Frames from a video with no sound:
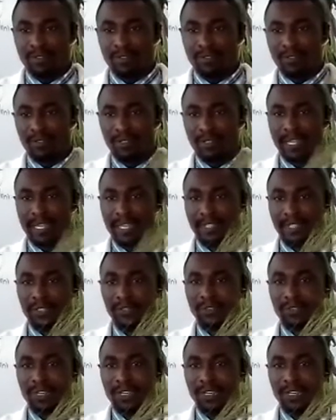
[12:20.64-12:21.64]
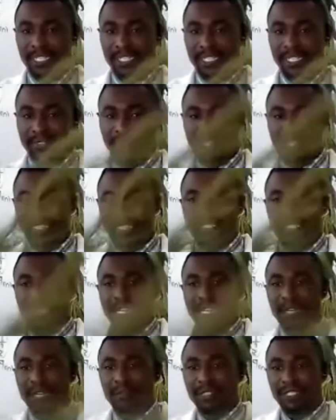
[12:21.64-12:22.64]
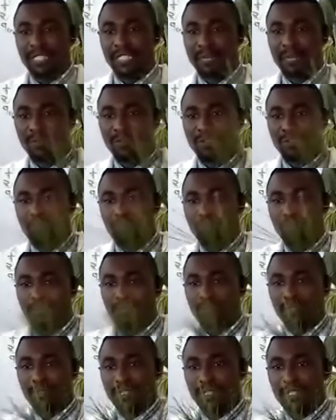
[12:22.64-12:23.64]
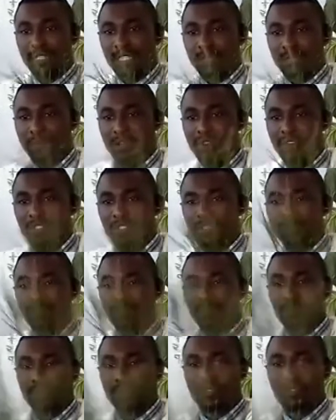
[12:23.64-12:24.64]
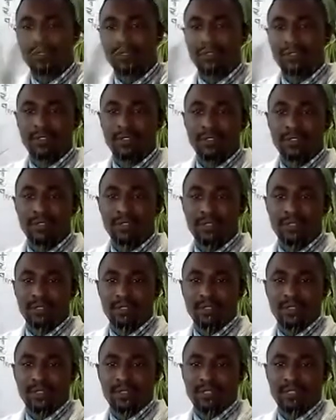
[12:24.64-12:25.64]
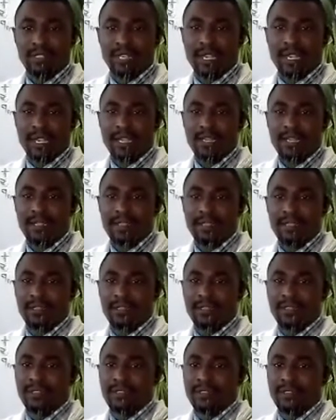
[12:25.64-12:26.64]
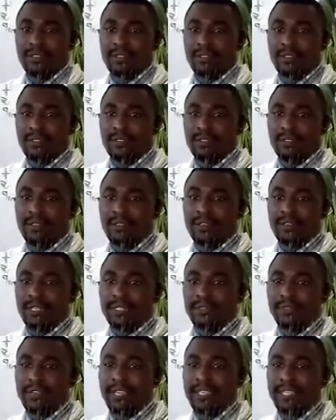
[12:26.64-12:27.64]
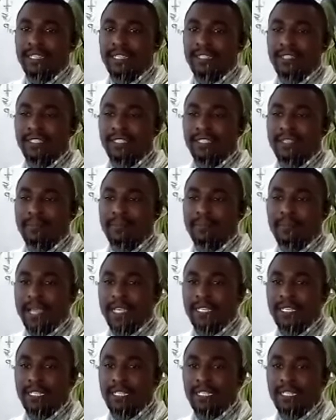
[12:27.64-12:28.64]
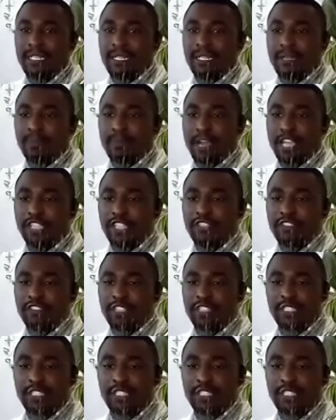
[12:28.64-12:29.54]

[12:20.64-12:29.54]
Yeah. So classify it under which subgroup it belongs to. Yeah. Classify it. This is the pine tree.